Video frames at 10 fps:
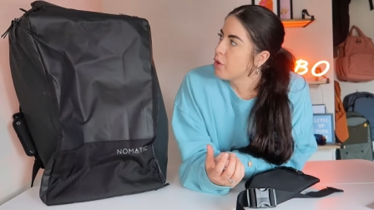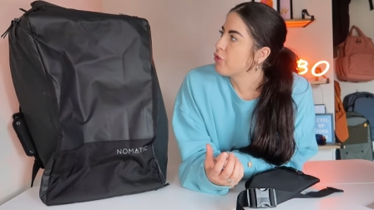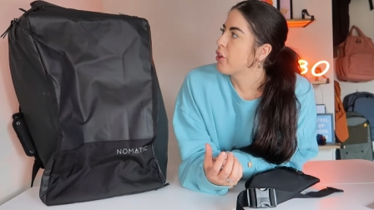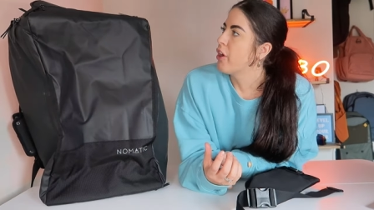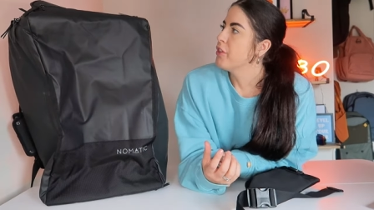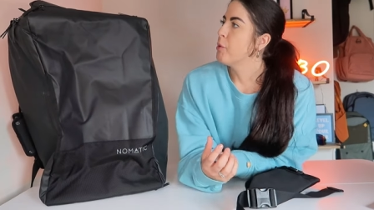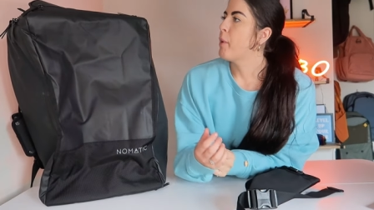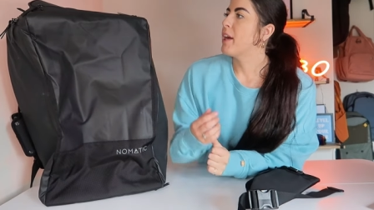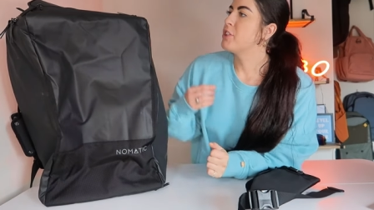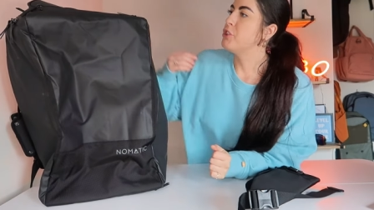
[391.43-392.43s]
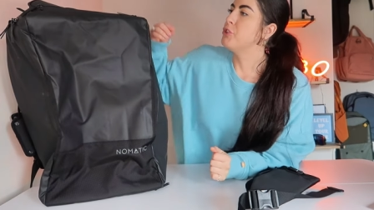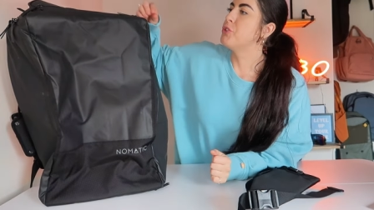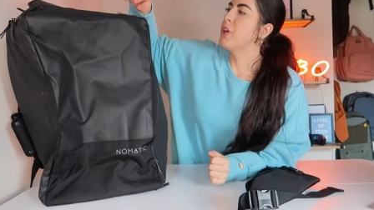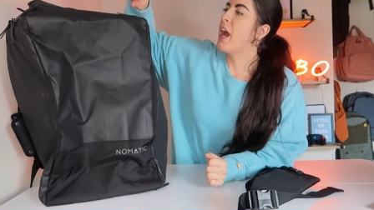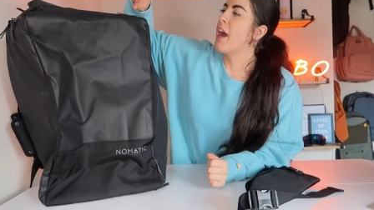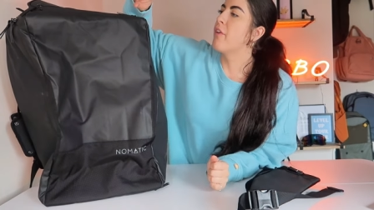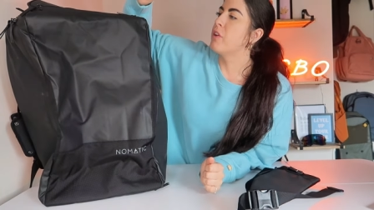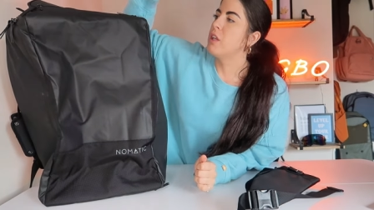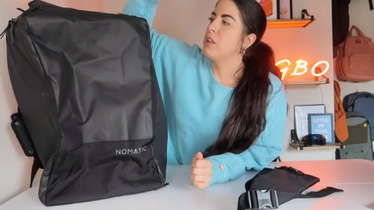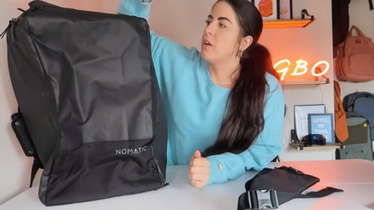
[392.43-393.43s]
So throughout the bags you do
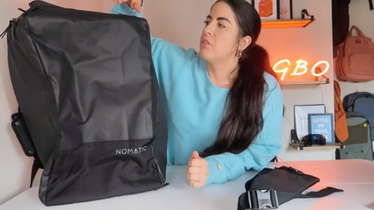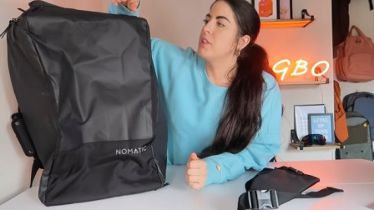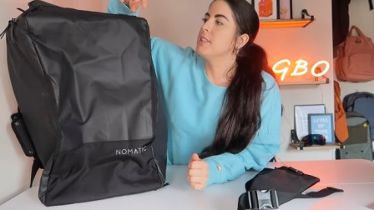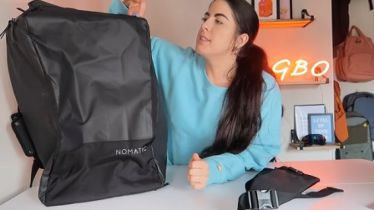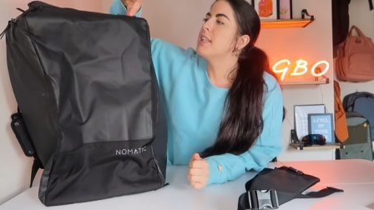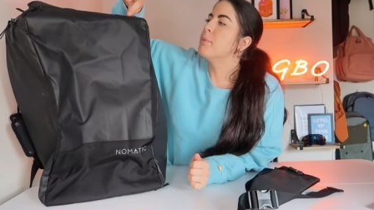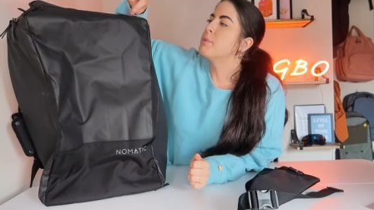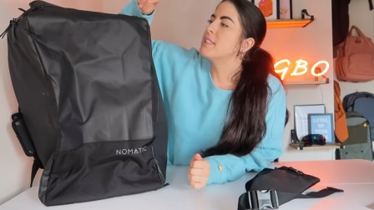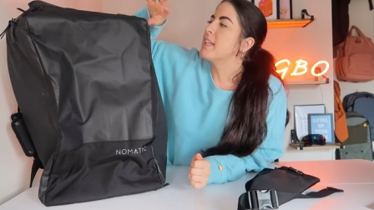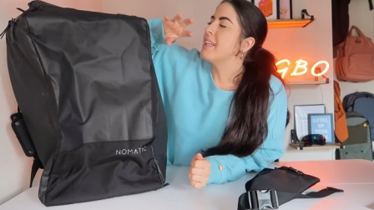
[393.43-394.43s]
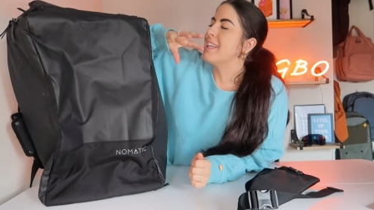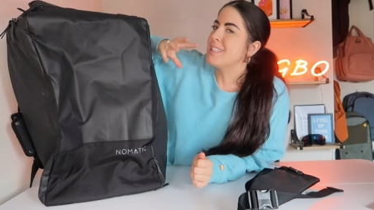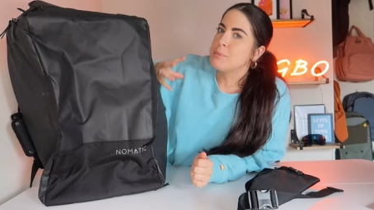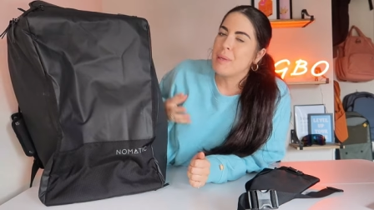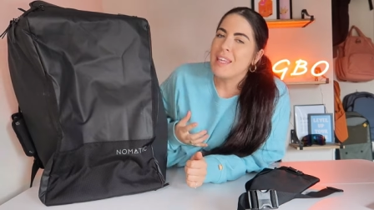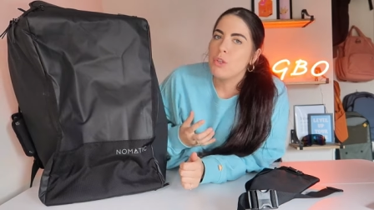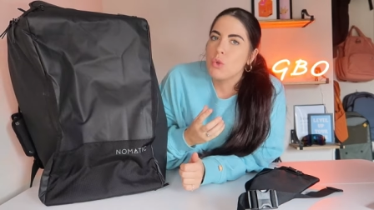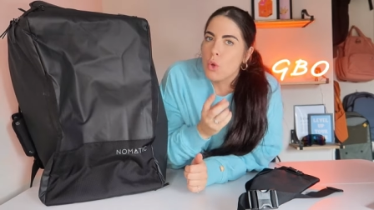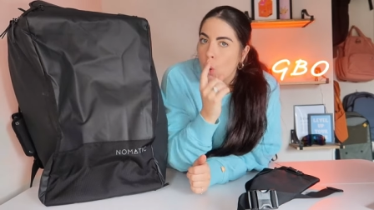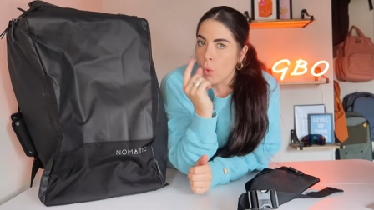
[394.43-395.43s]
have lovely zips. It is
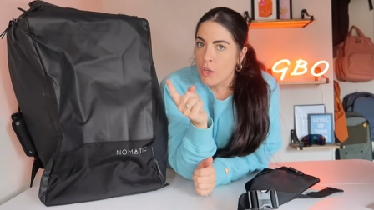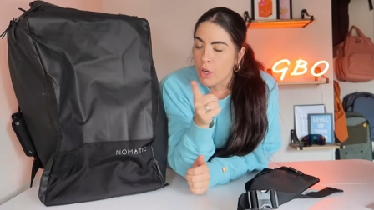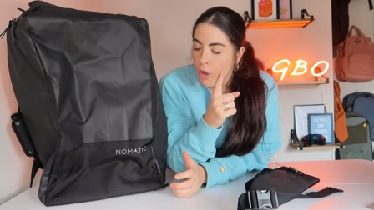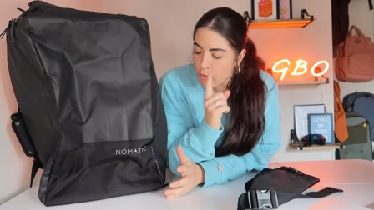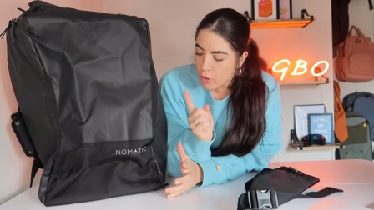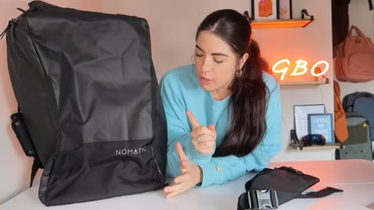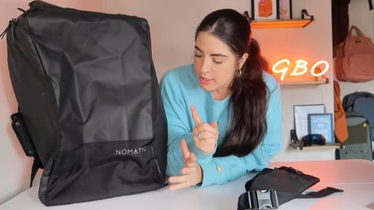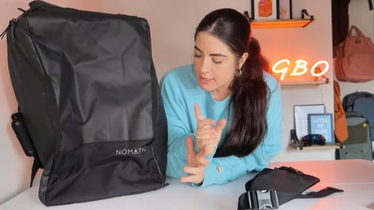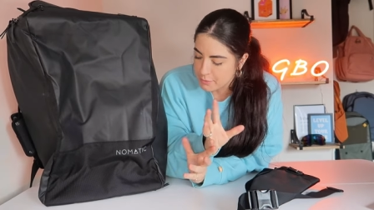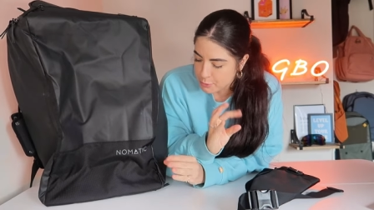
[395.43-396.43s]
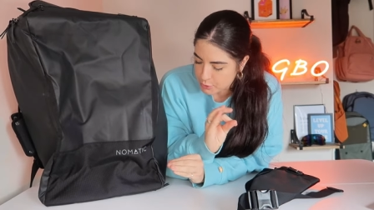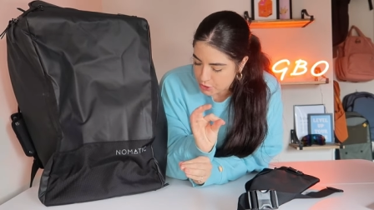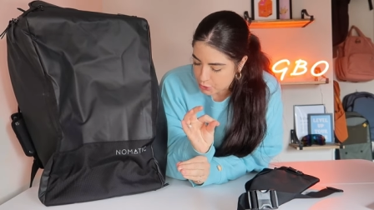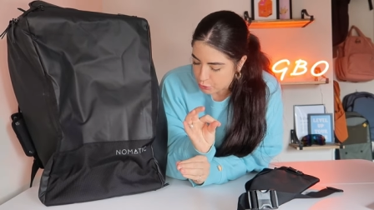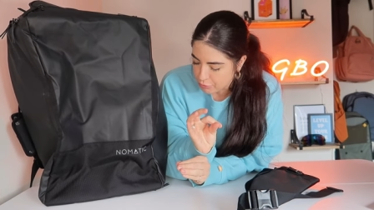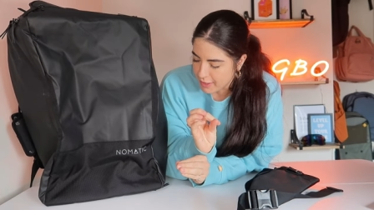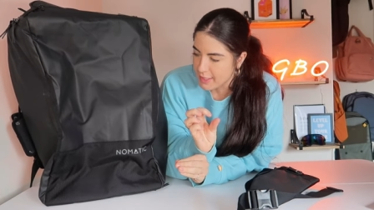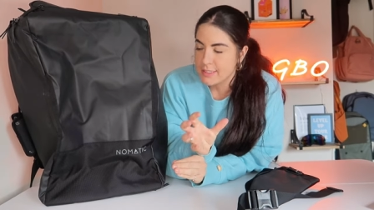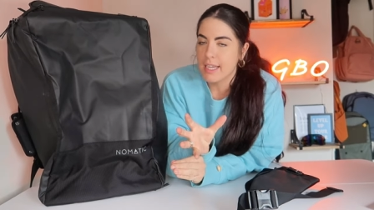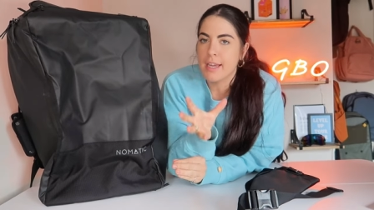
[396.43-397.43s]
PU coating around the zips which is
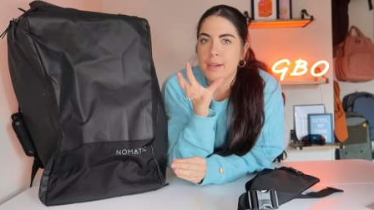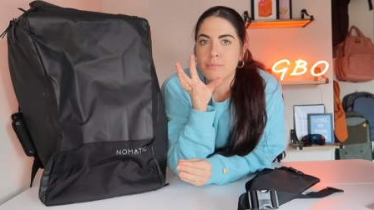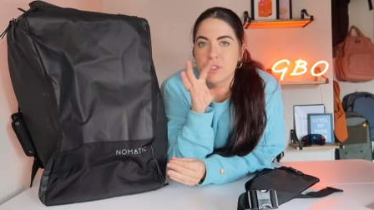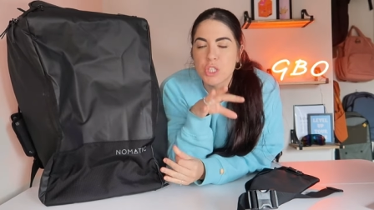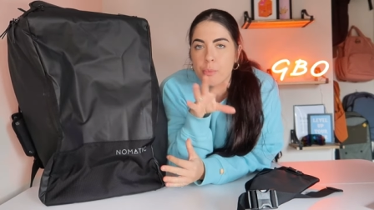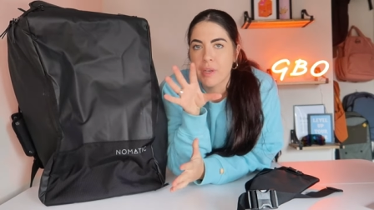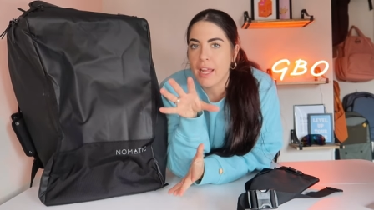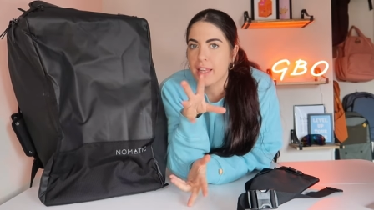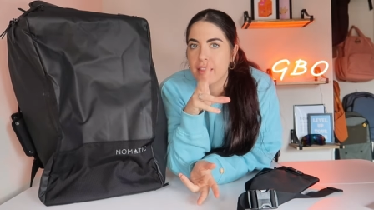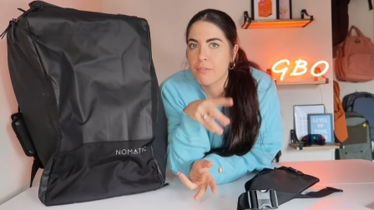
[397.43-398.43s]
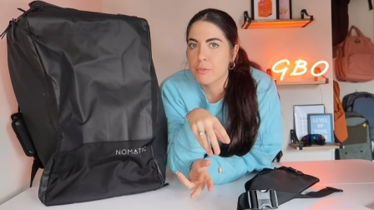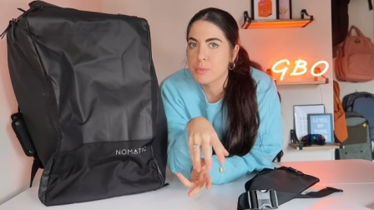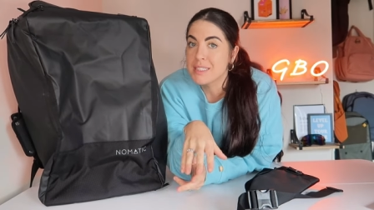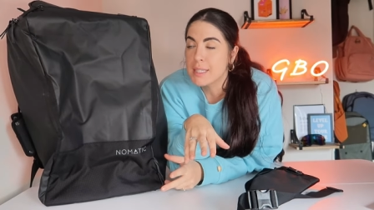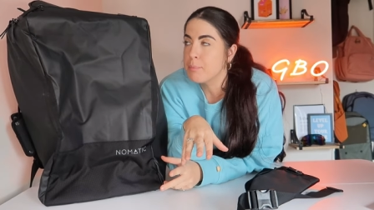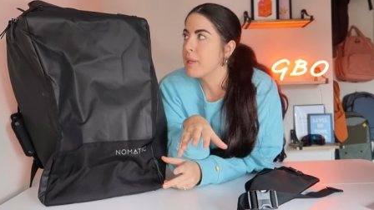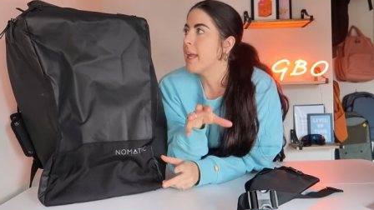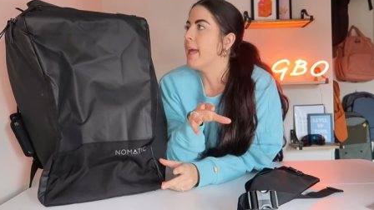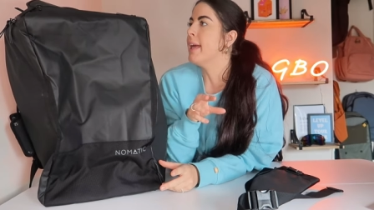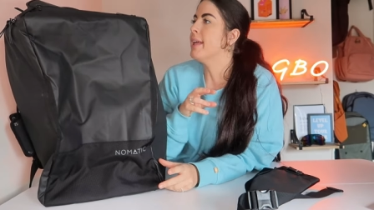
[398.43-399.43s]
great and um, stopping anything from seeping
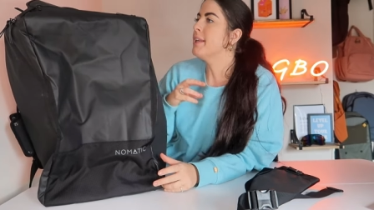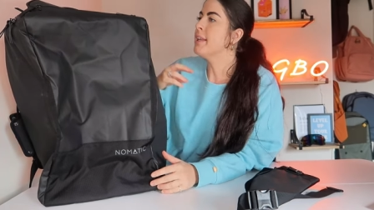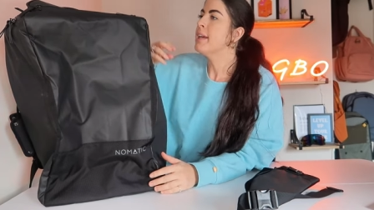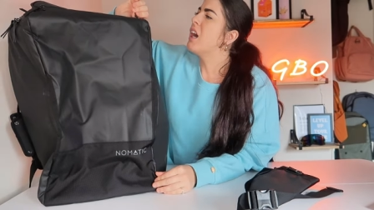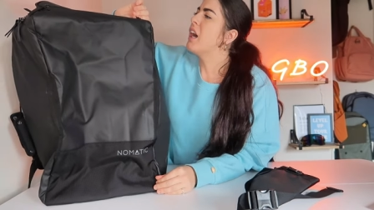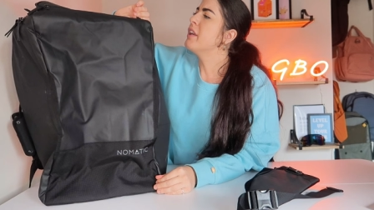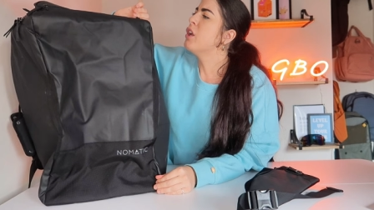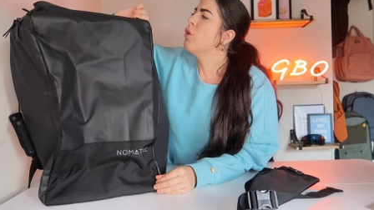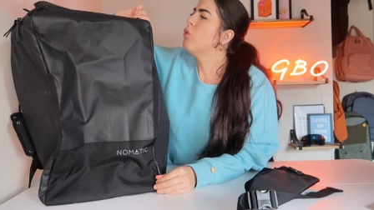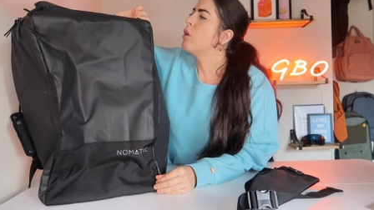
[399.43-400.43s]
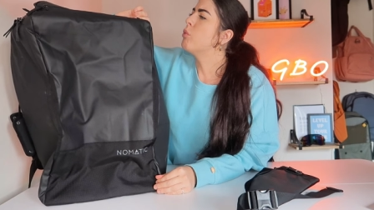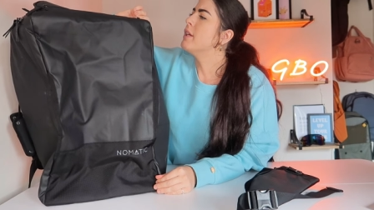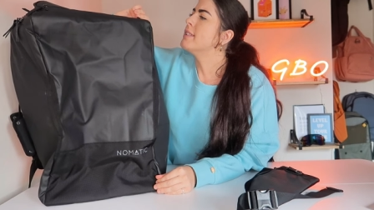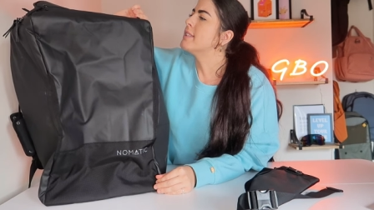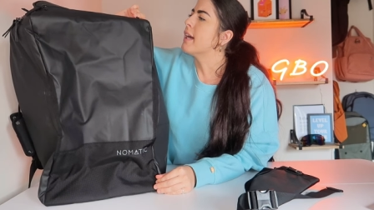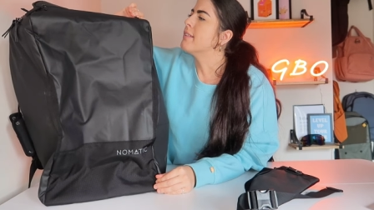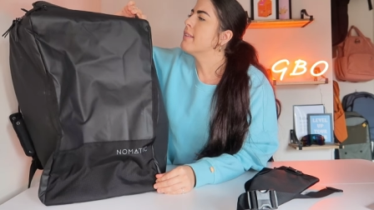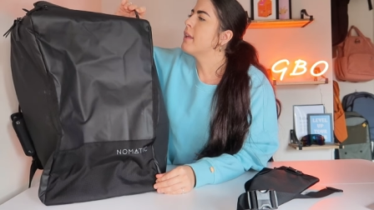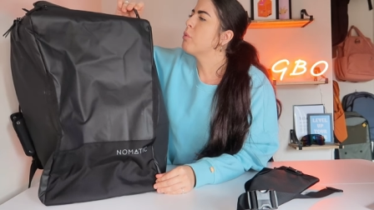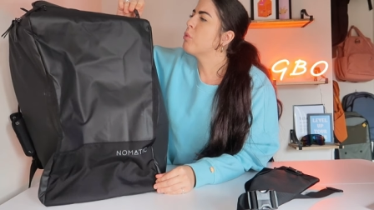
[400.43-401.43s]
in. I know we said
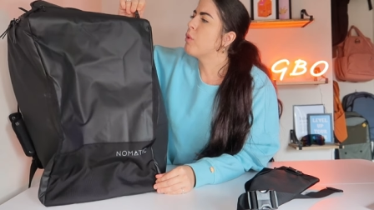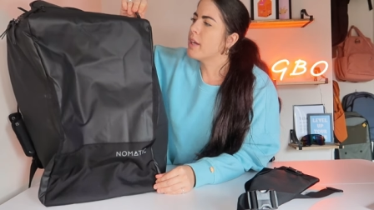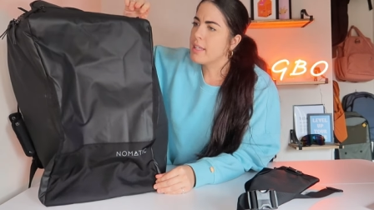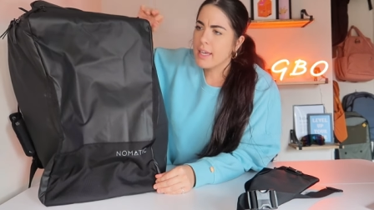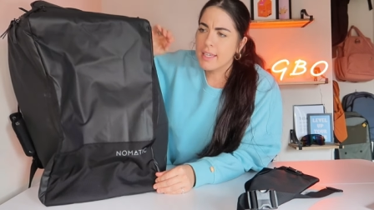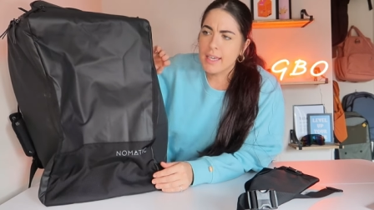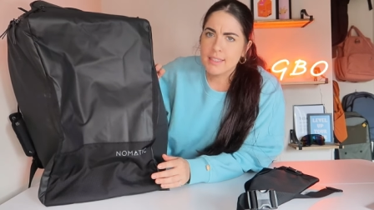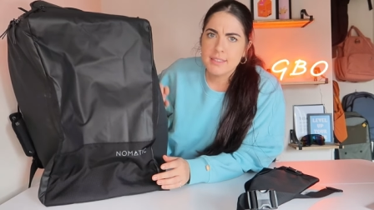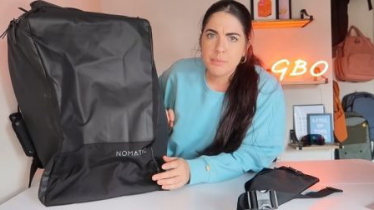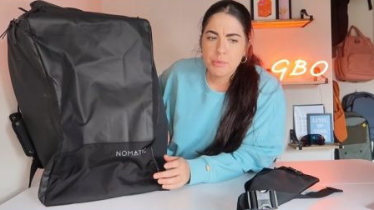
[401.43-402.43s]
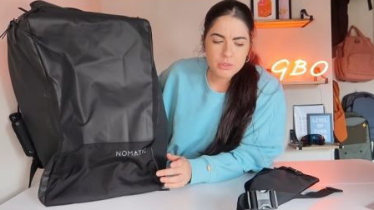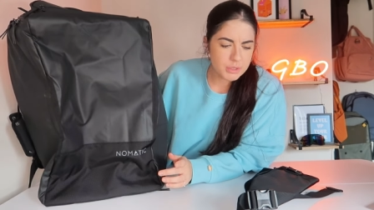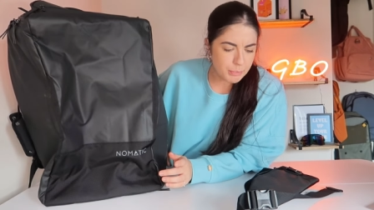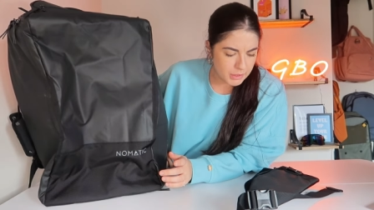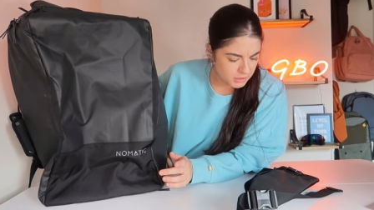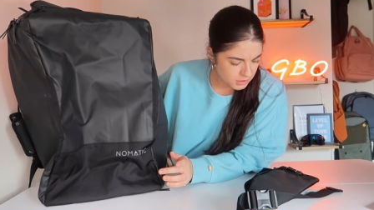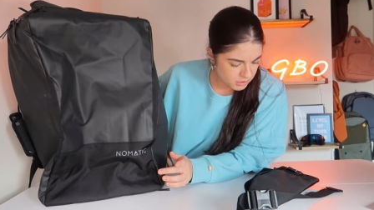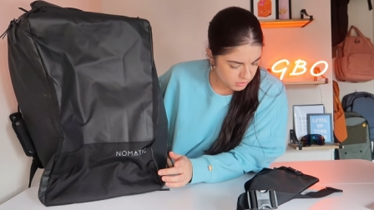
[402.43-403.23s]
that they were YKK zippers but